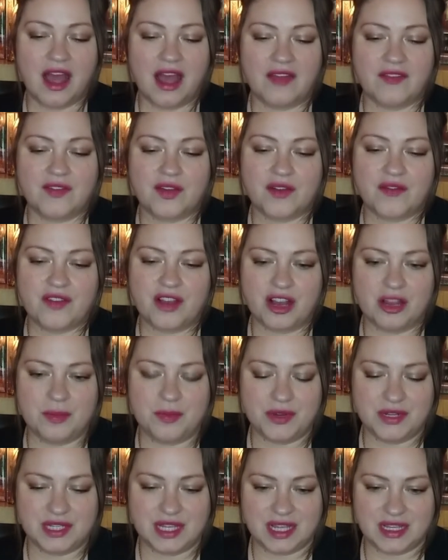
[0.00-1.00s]
I feel very
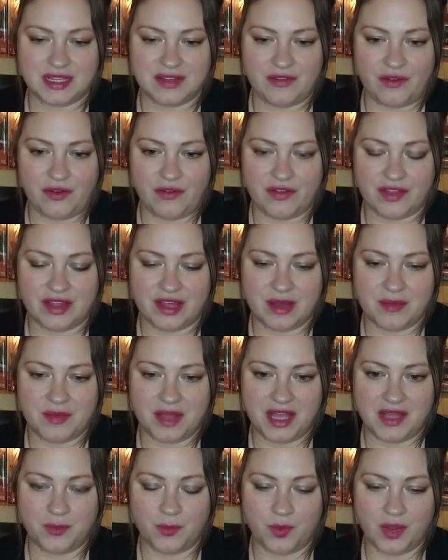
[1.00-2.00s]
protective over them.
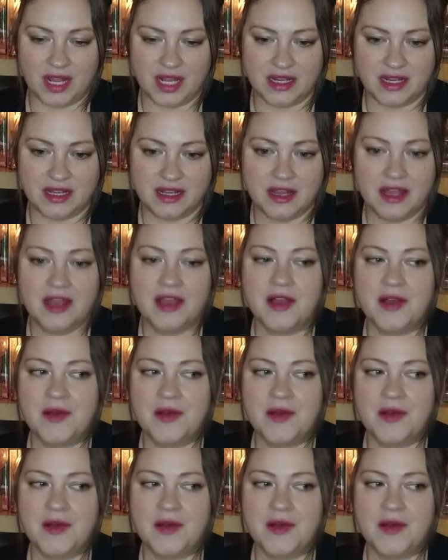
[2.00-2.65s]
And when